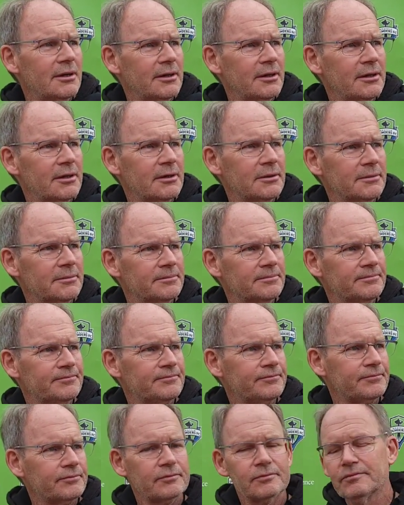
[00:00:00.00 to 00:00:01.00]
You know,
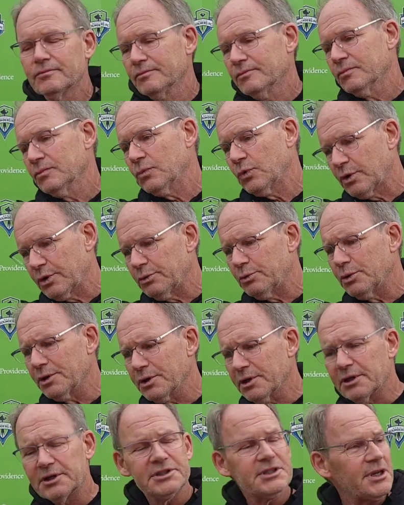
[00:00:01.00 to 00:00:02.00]
we're gonna
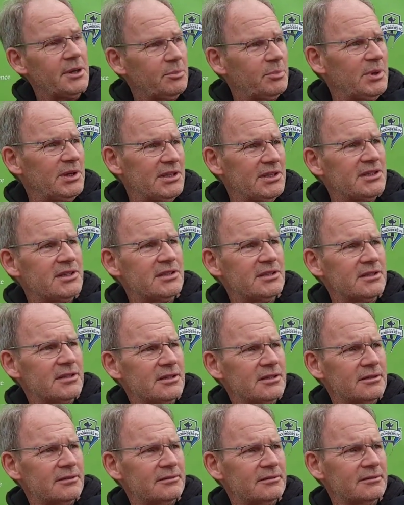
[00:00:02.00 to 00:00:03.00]
work on our set
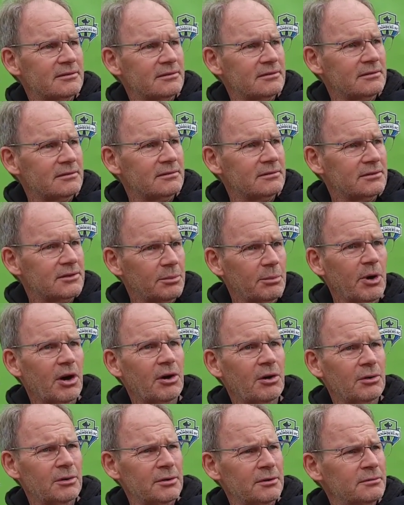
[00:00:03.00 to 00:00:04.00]
pieces
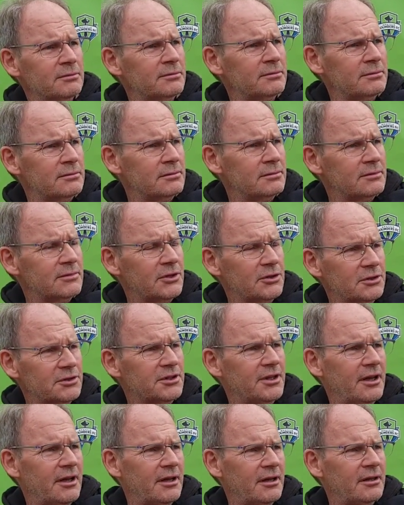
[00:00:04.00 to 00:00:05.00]
tomorrow and
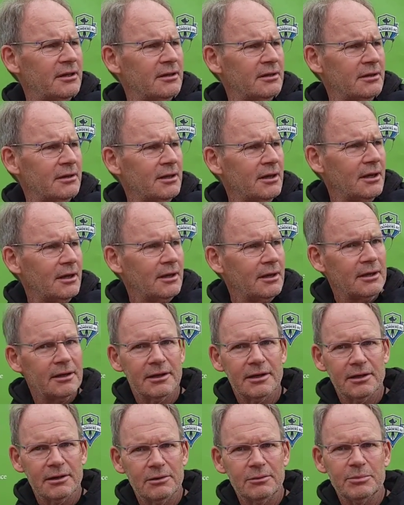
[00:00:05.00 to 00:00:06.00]
Thursday.
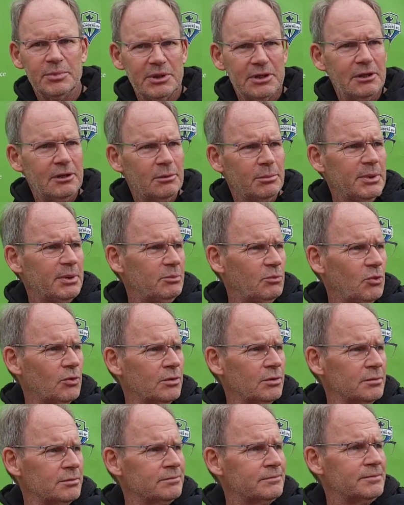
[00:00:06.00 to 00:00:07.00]
You know, be a little bit
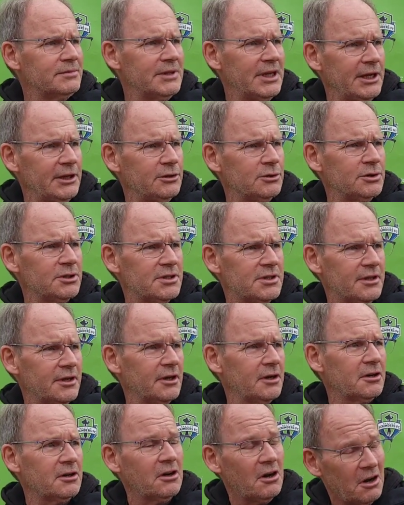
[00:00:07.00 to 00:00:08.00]
more dangerous
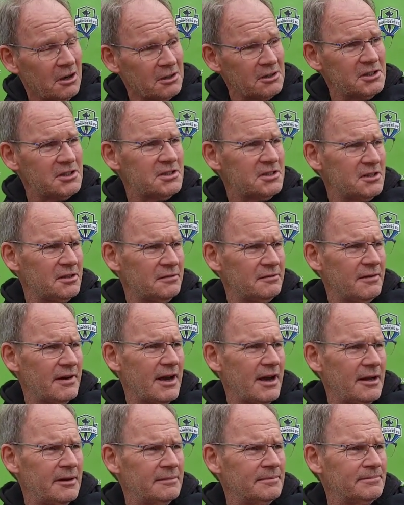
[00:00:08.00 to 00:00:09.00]
there, cognizant of
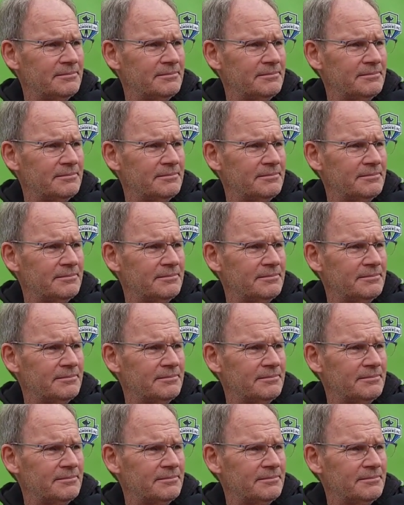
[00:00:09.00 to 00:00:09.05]
that.